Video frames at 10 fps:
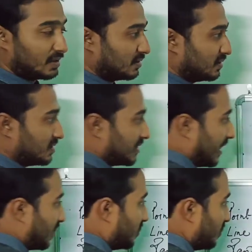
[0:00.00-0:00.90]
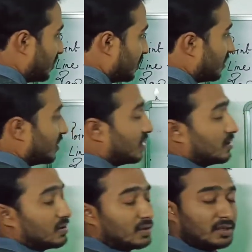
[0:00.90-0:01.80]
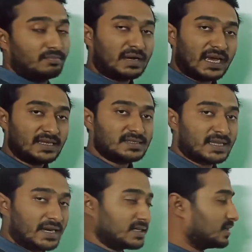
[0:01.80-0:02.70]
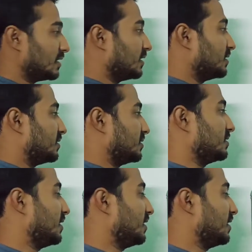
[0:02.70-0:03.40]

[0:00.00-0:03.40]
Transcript: This arrow implies that this is a